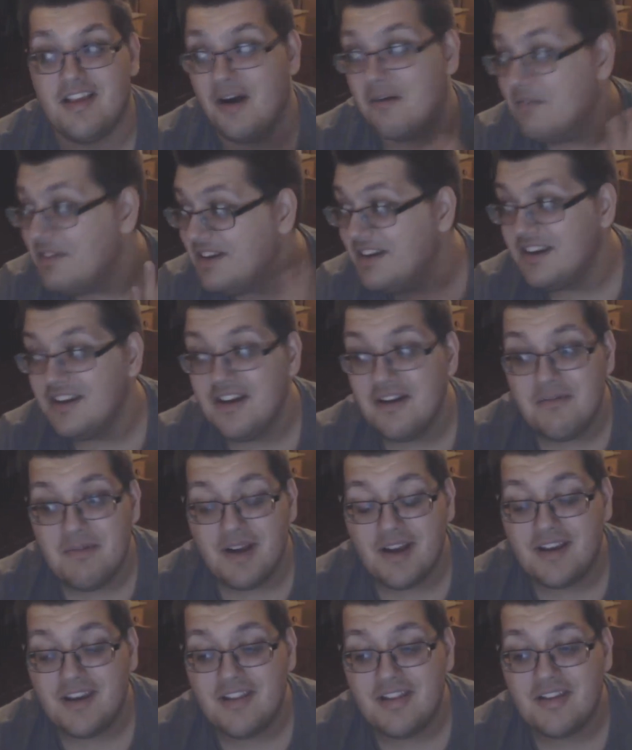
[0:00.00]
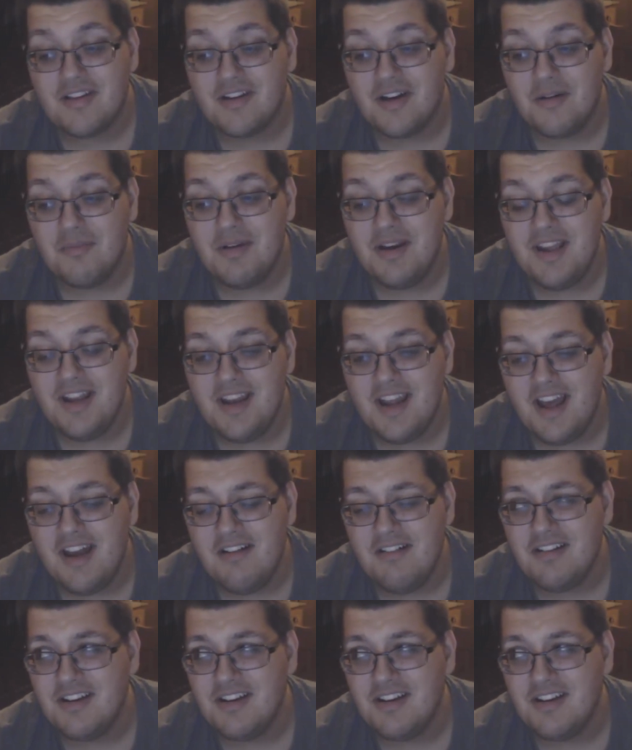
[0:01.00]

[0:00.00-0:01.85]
Are we going to go back into comedy now?